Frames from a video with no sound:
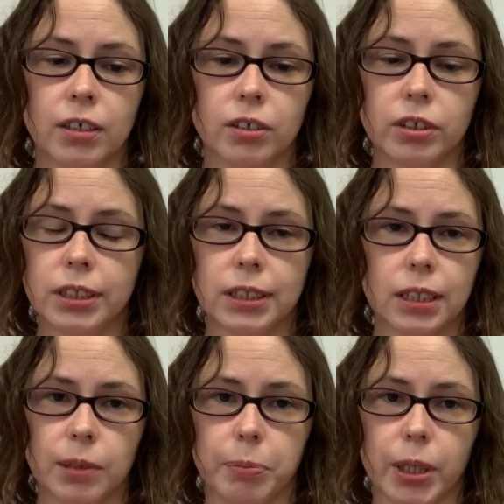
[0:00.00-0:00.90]
you're just
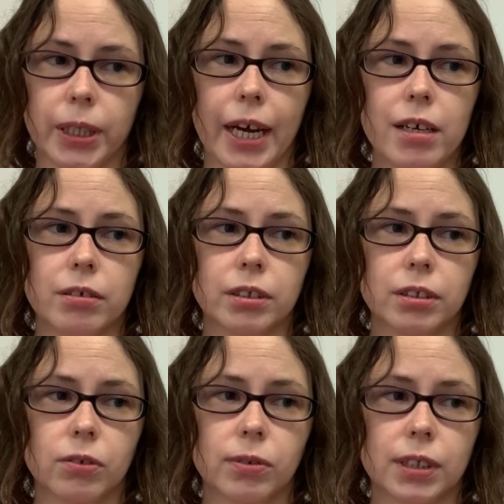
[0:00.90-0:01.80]
going to burn out.
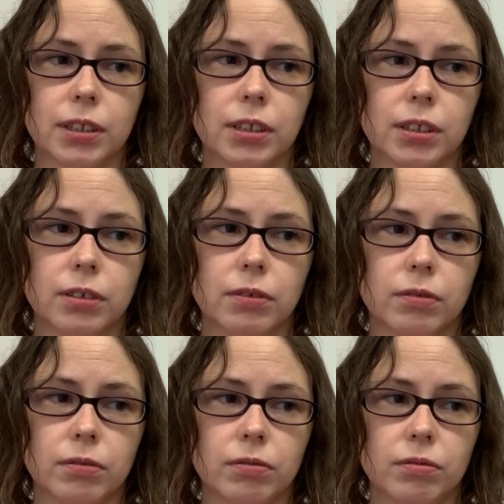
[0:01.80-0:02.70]
You're going
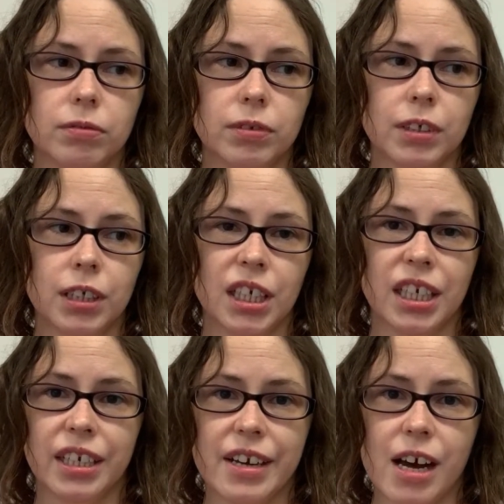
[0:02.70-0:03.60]
to
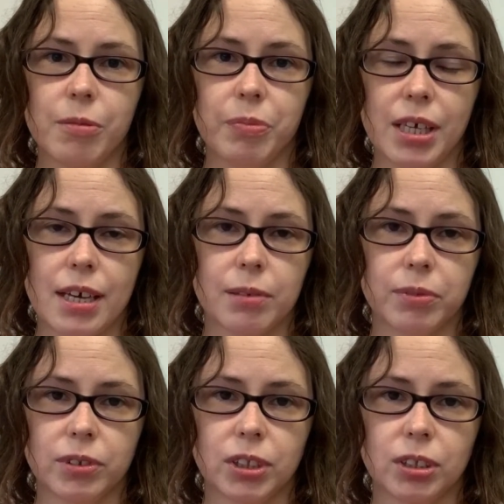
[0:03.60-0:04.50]
not be
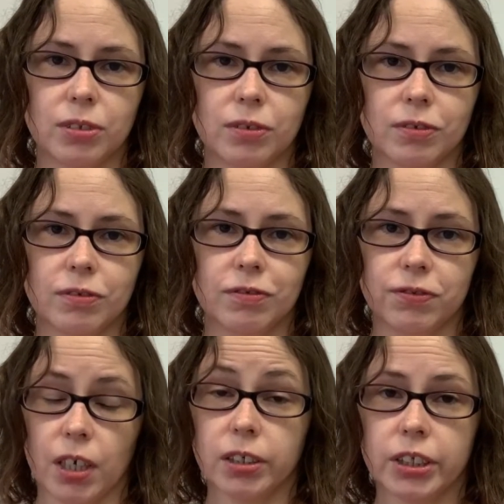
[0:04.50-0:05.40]
able to
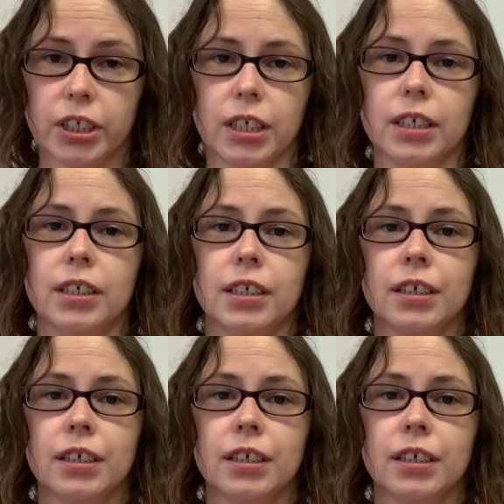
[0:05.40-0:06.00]
function.